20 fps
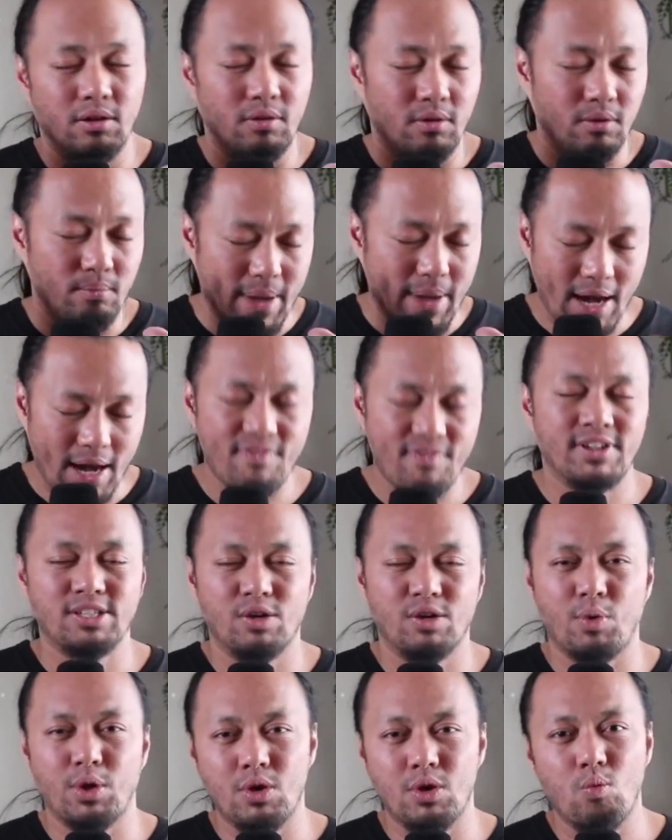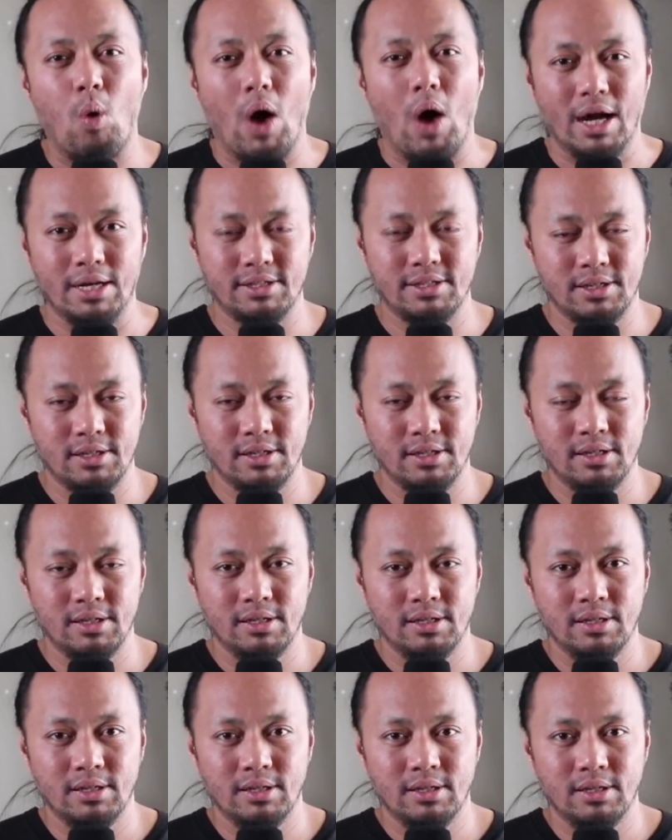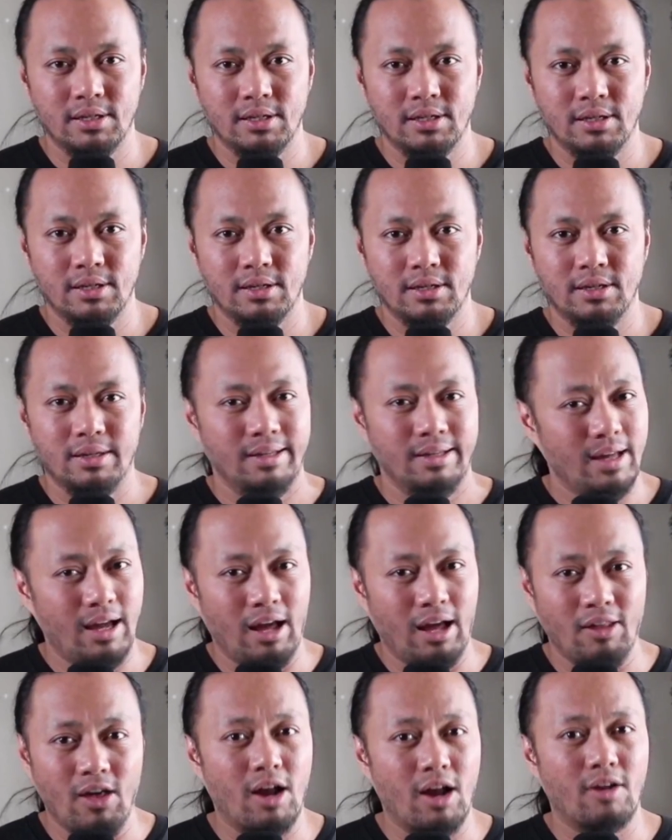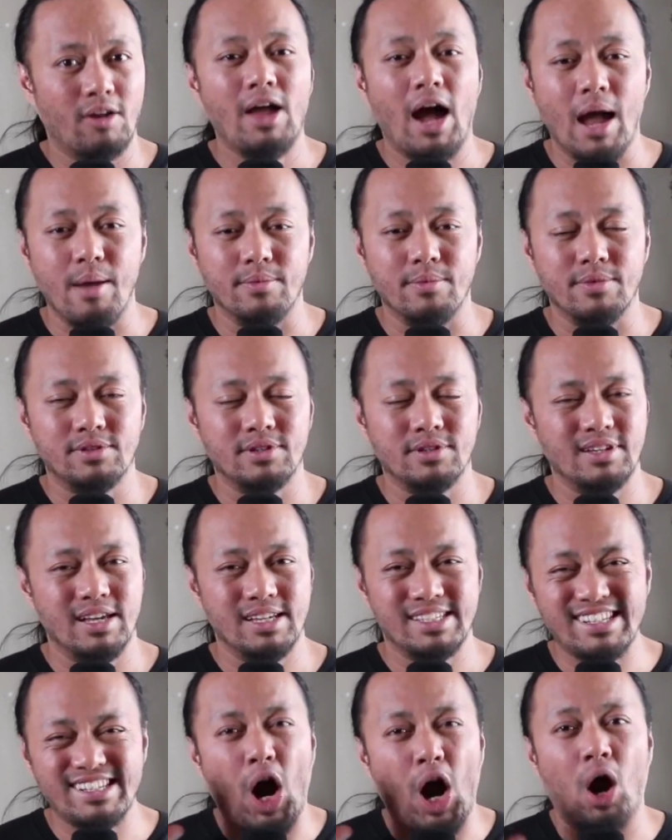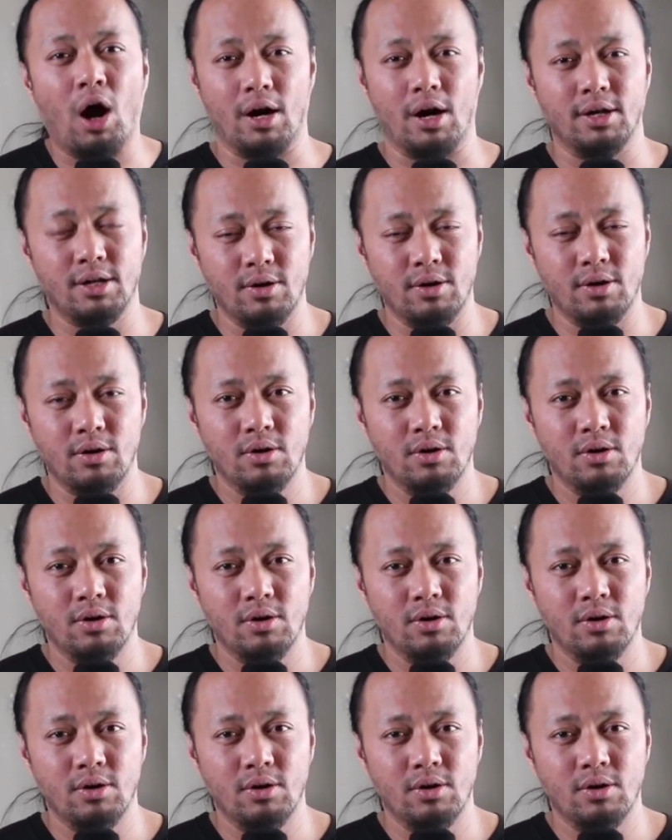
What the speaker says: manifesting what you want a lot of times isn't hard.